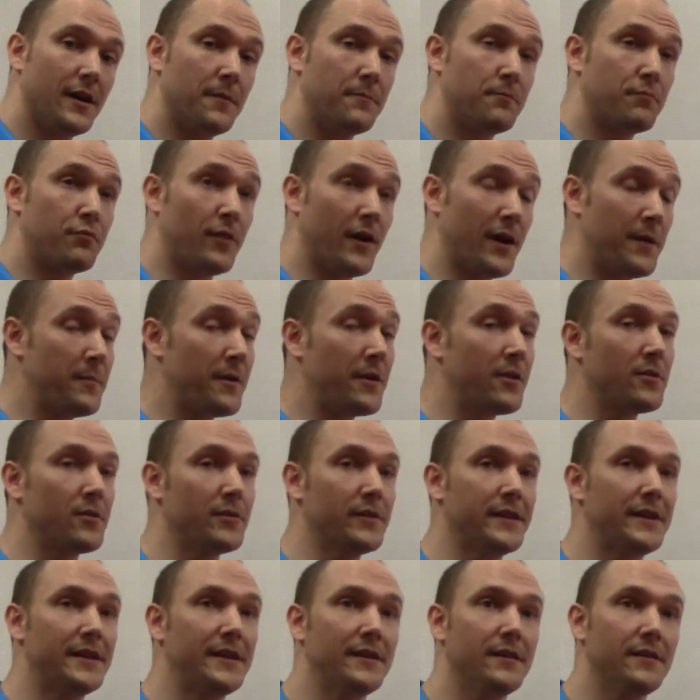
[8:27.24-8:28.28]

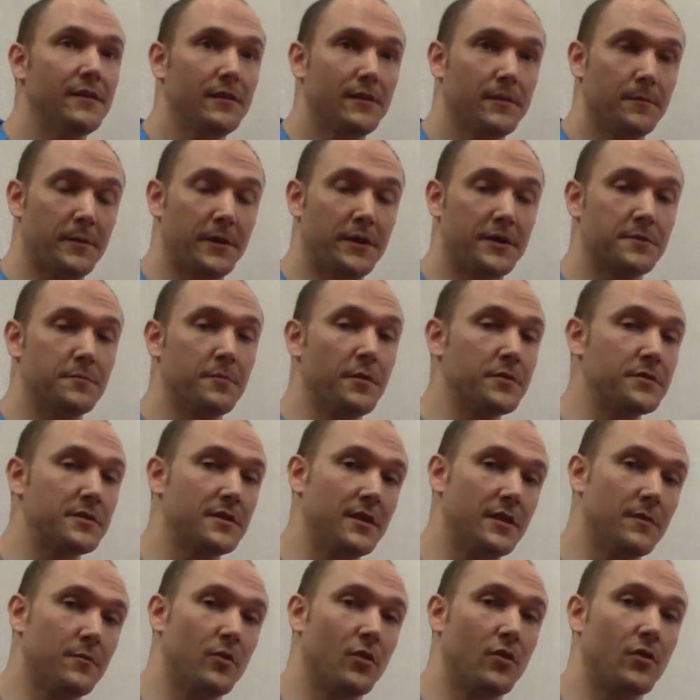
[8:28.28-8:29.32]
Primarily because most of
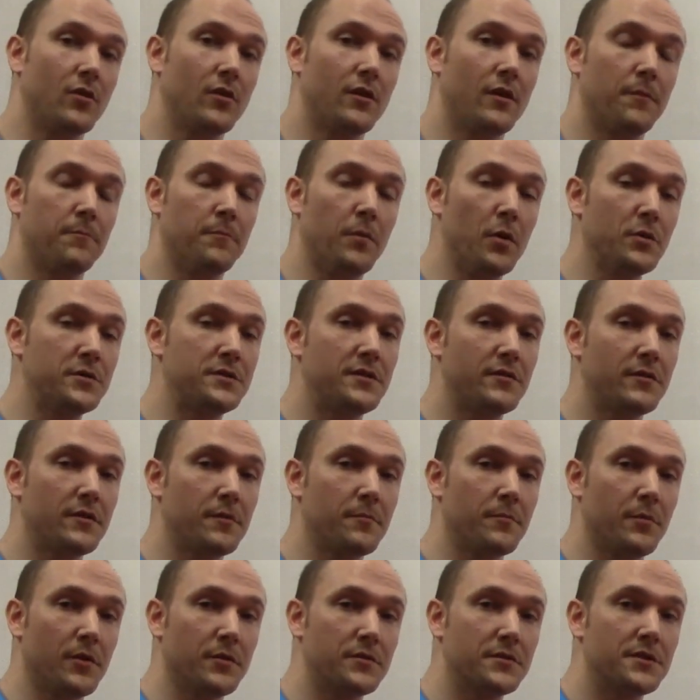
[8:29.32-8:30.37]
them are posterior
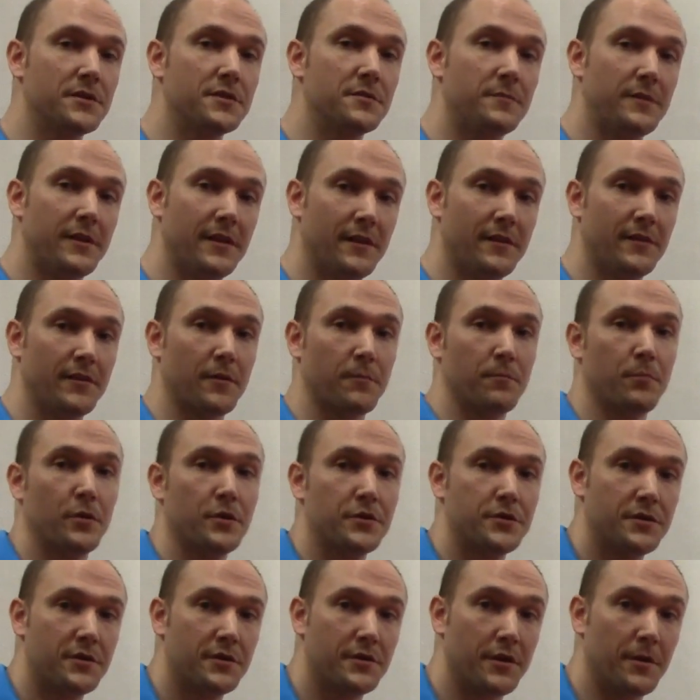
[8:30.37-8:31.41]
bulges, meaning they're
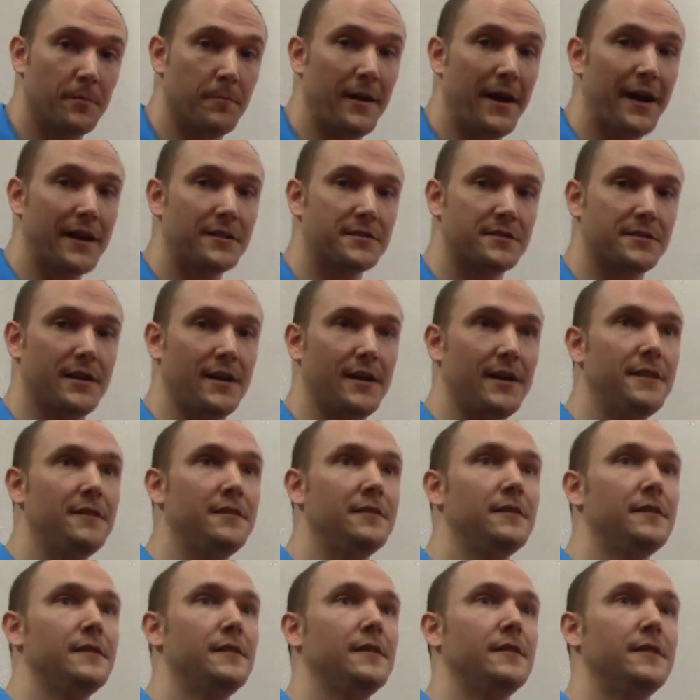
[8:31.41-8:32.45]
pushed to the back side.
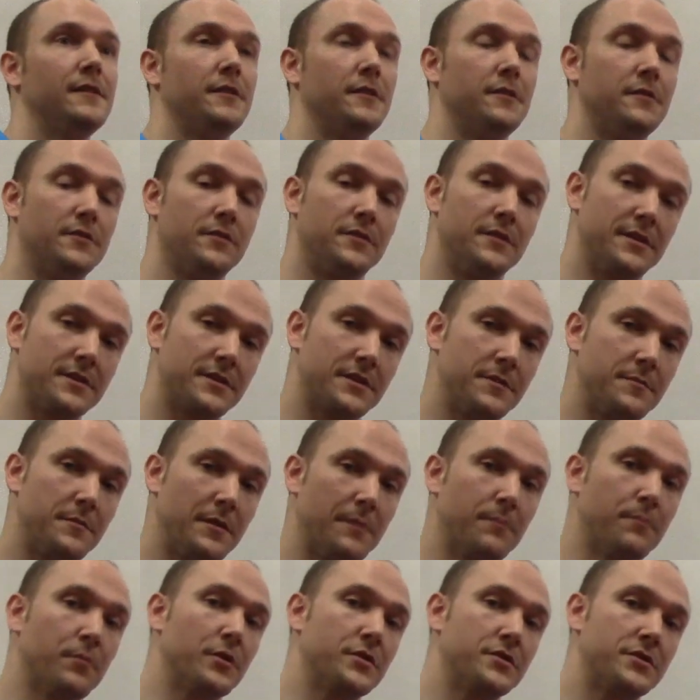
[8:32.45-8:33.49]
The disc is
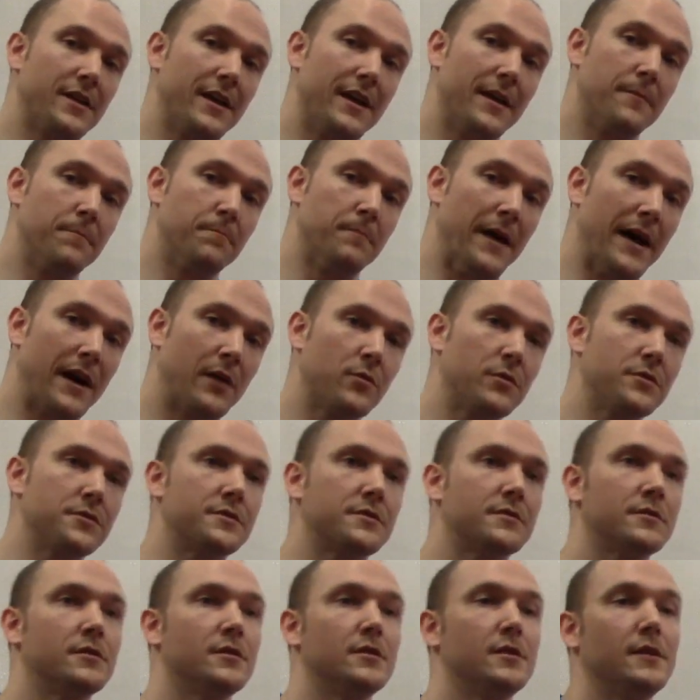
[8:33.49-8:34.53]
being pushed
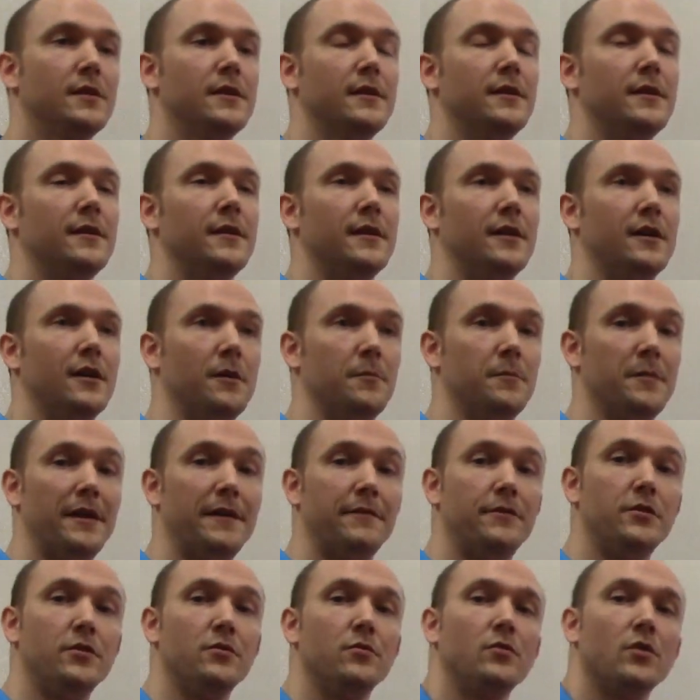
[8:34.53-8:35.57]
backwards.
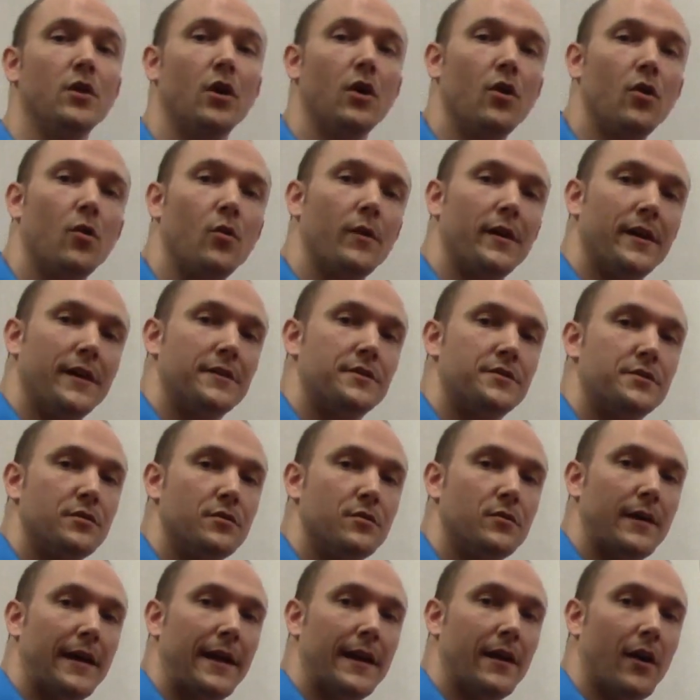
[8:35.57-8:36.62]
If you go
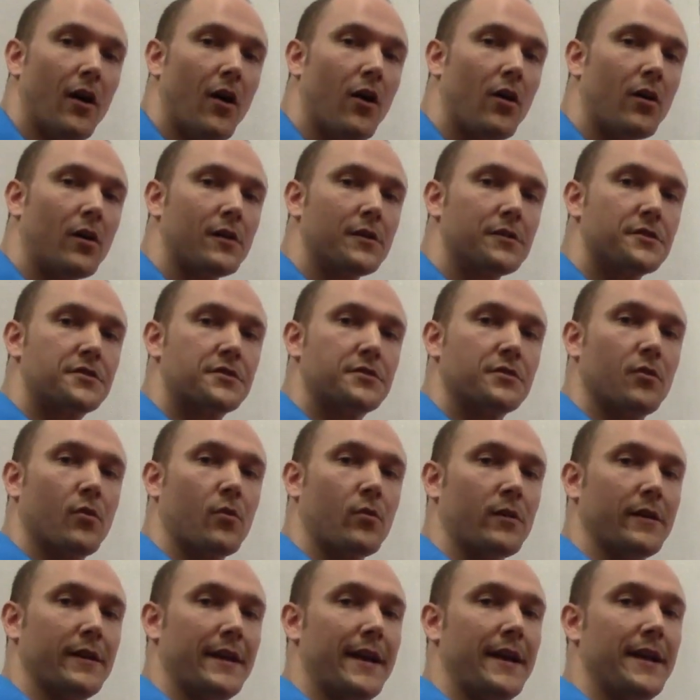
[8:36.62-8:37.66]
into an arch
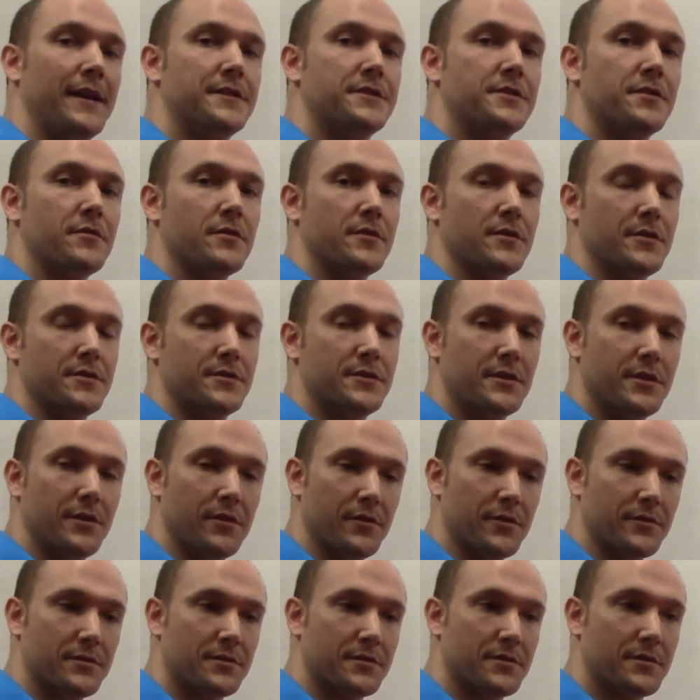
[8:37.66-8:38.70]
or an anterior
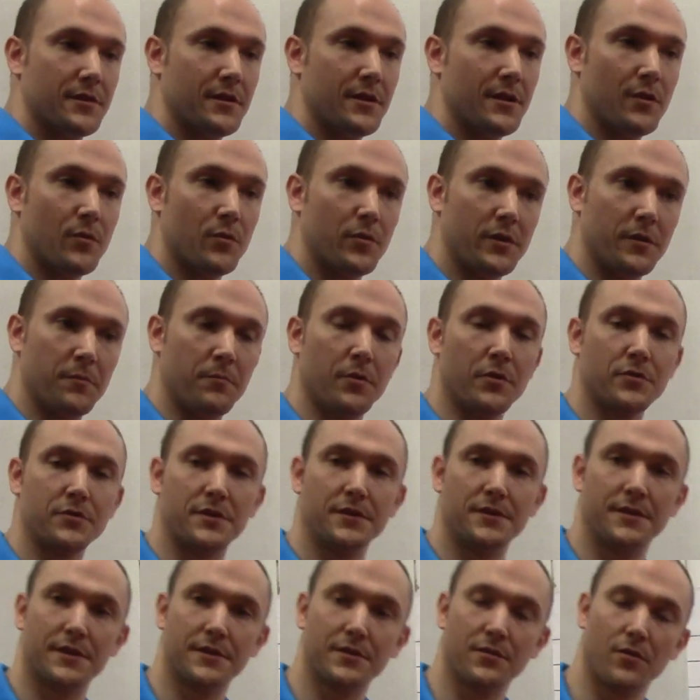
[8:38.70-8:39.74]
tilt with a
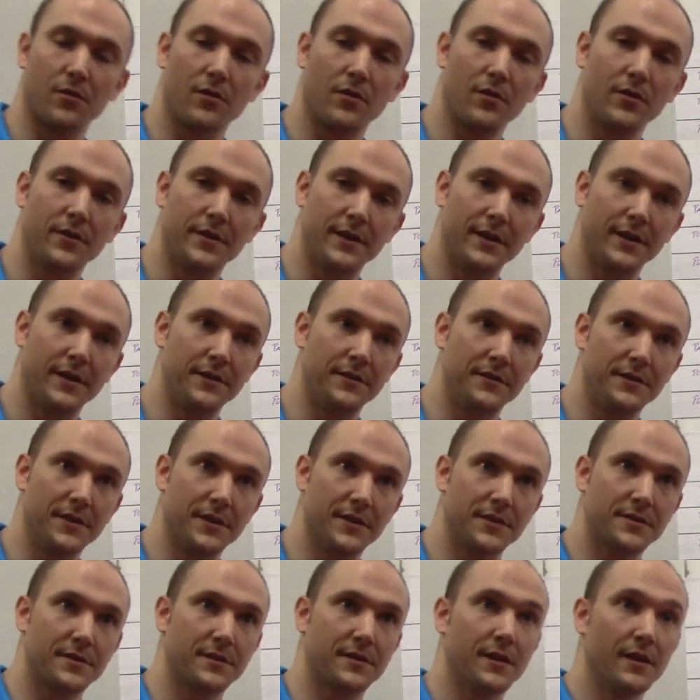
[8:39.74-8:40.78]
bulging disc or a herniated
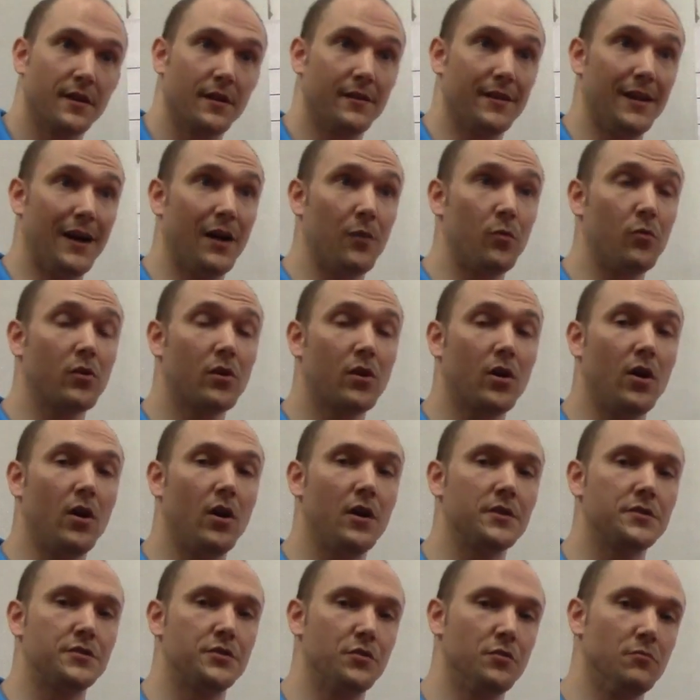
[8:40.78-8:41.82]
disc, that will
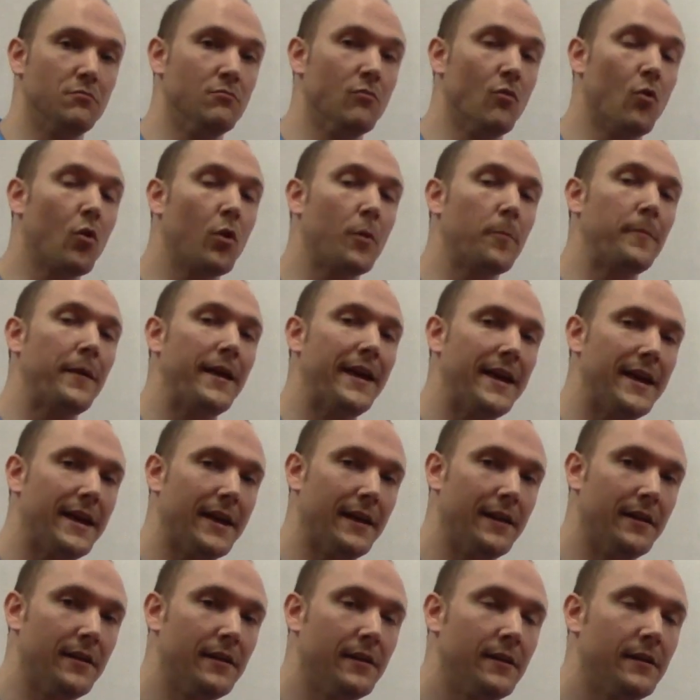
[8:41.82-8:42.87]
cause you more
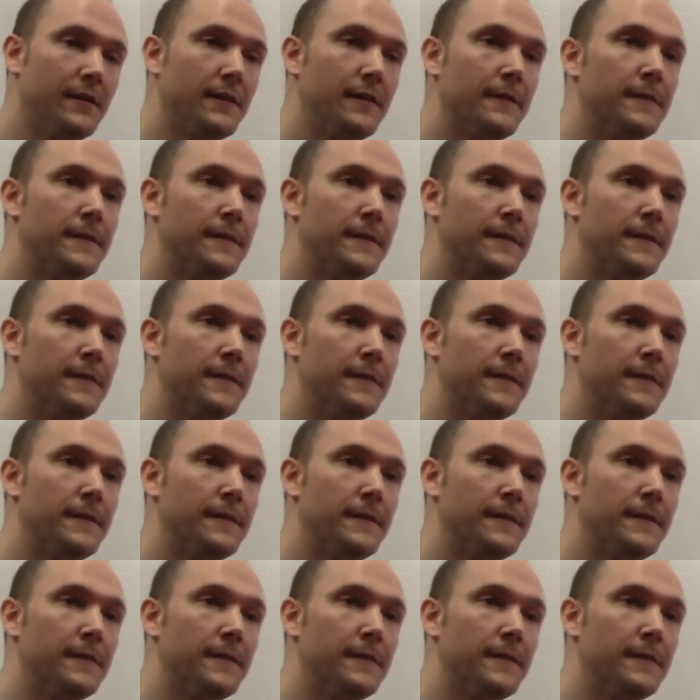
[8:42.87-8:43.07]
pain